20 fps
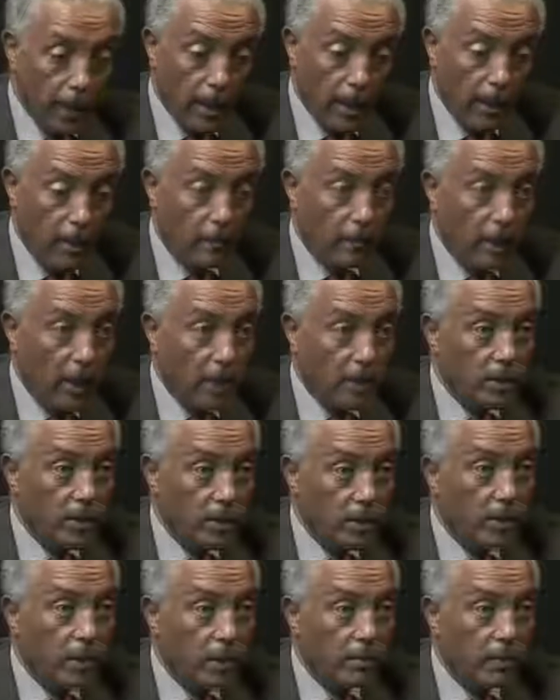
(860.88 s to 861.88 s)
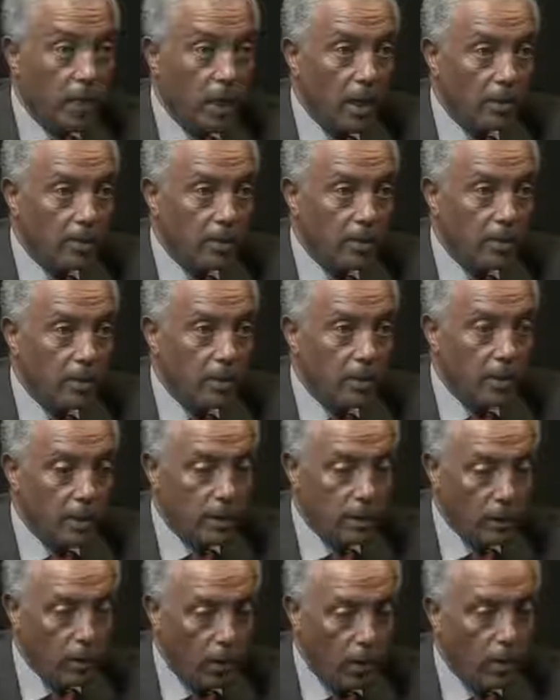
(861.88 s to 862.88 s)
if that system comes,
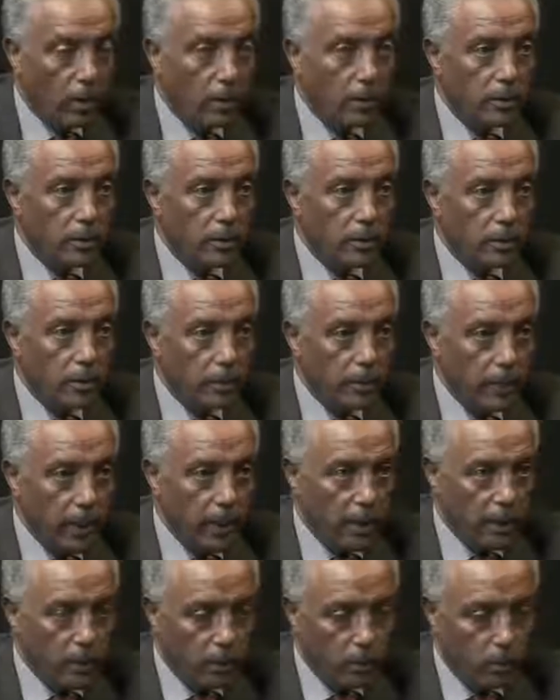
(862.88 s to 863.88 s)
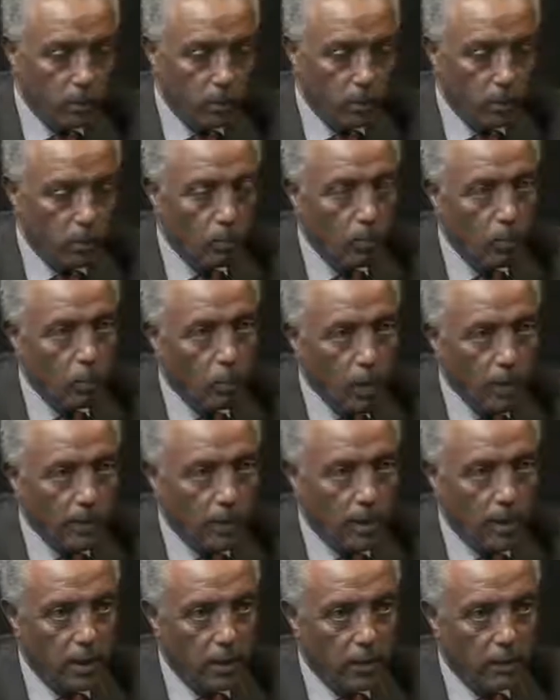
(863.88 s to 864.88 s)
it all depends what
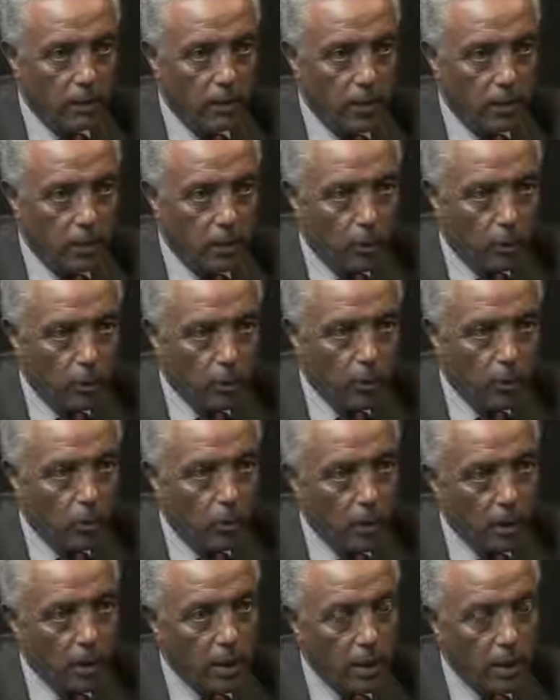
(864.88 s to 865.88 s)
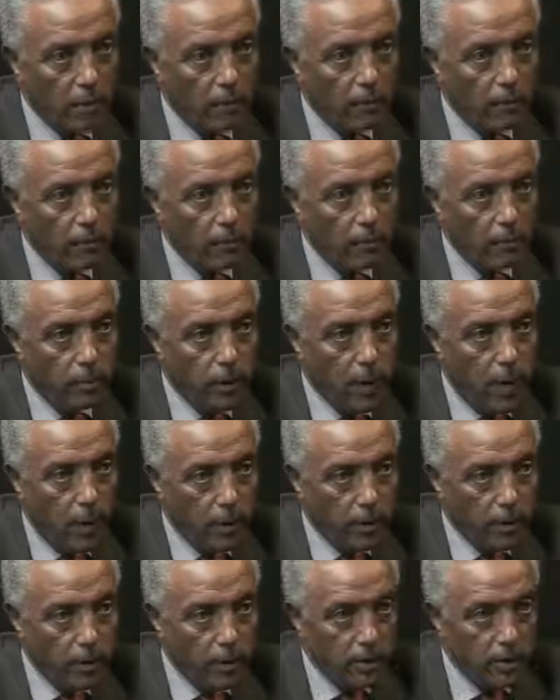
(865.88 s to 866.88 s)
kind of approach or what kind of
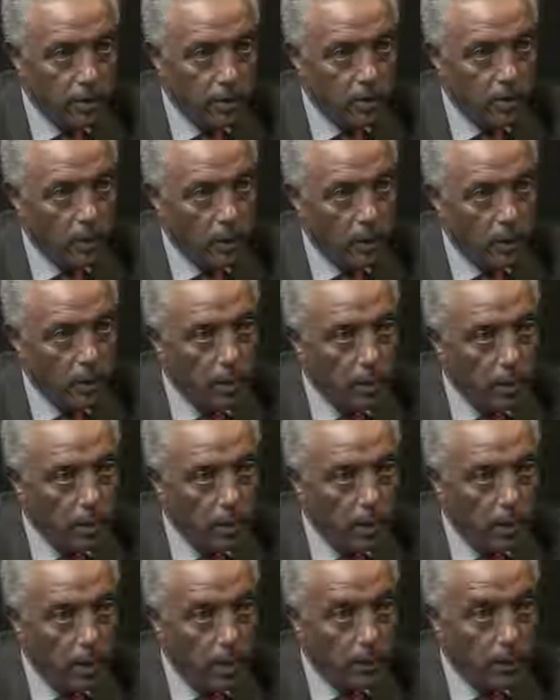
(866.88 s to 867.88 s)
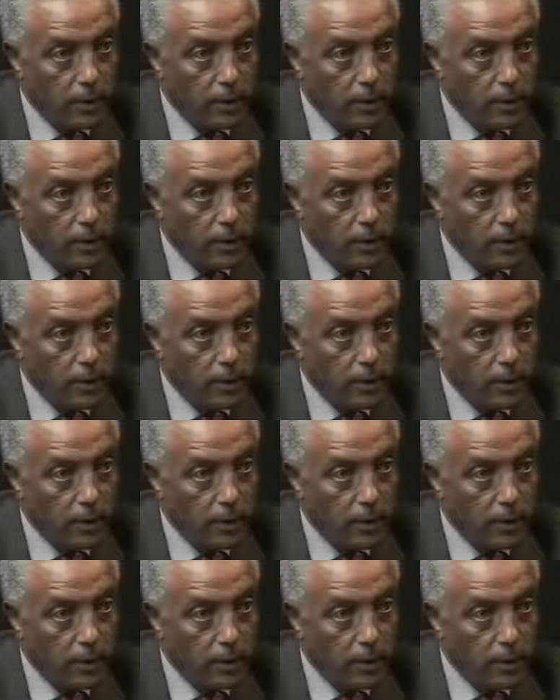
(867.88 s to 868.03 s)
priorities it will handle.